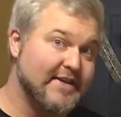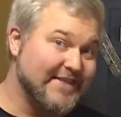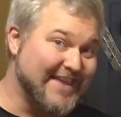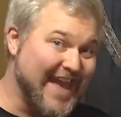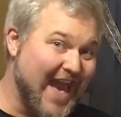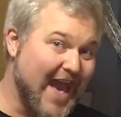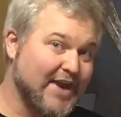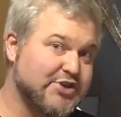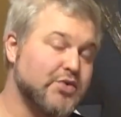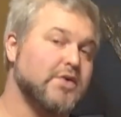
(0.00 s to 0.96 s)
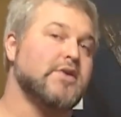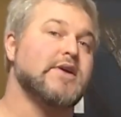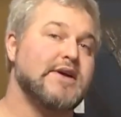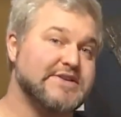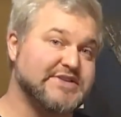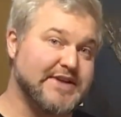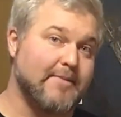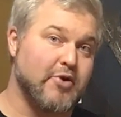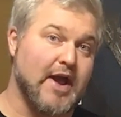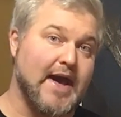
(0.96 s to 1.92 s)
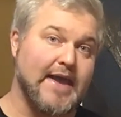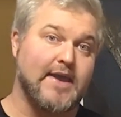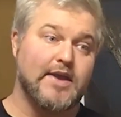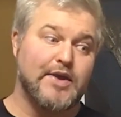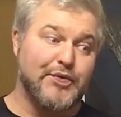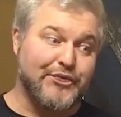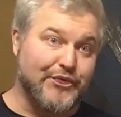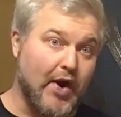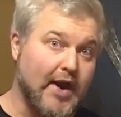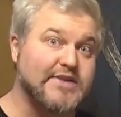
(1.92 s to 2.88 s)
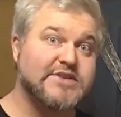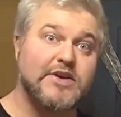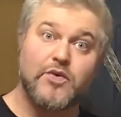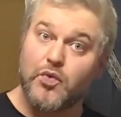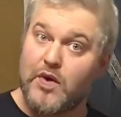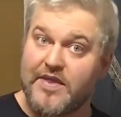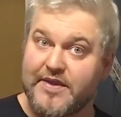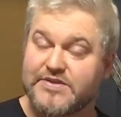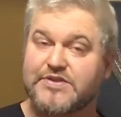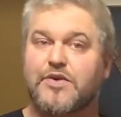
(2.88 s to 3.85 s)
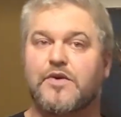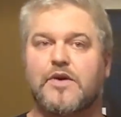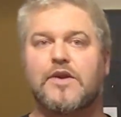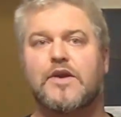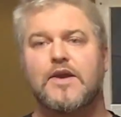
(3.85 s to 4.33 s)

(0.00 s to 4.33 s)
the actual samurai fought with a sword.